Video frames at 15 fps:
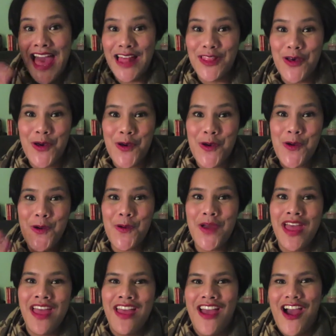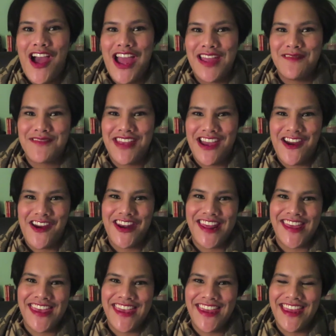Hello, I'm
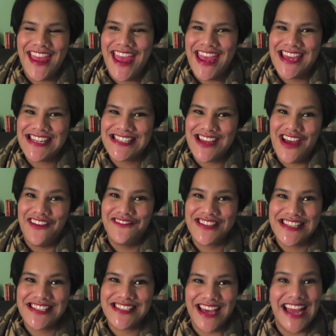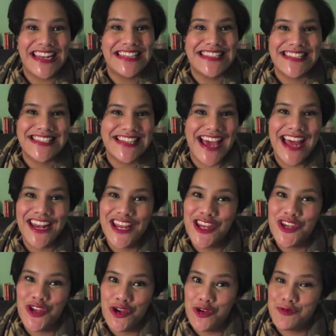Kahurangi and I've decided to start
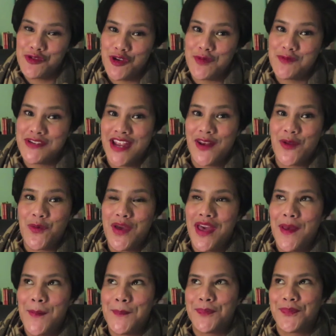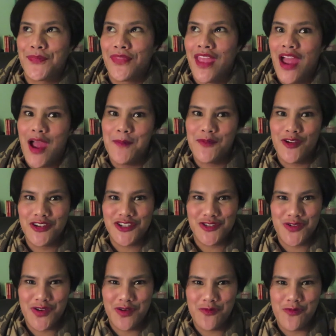a YouTube channel. I'm not
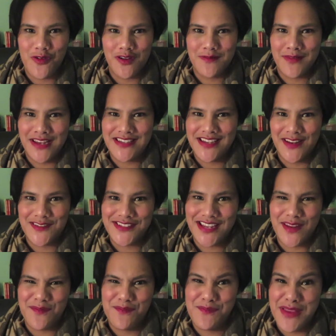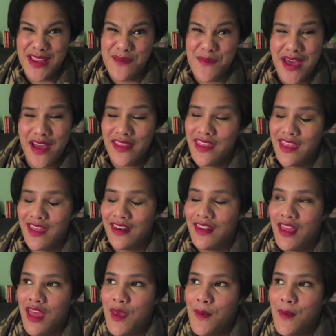sure what my channel is going to be about yet,